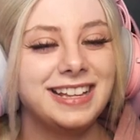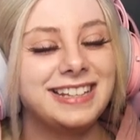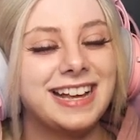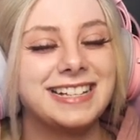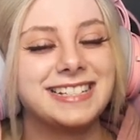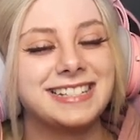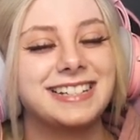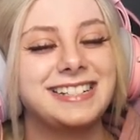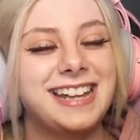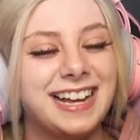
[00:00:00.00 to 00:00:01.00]
Yes,
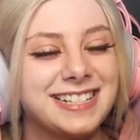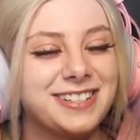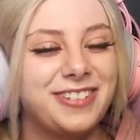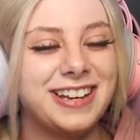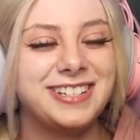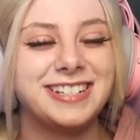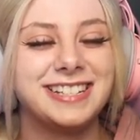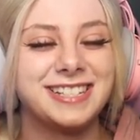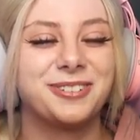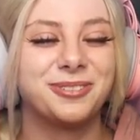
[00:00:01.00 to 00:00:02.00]
tax evasion
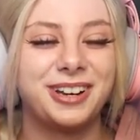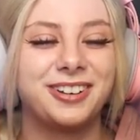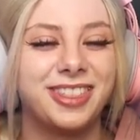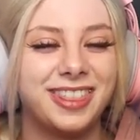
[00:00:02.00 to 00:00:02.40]
is a real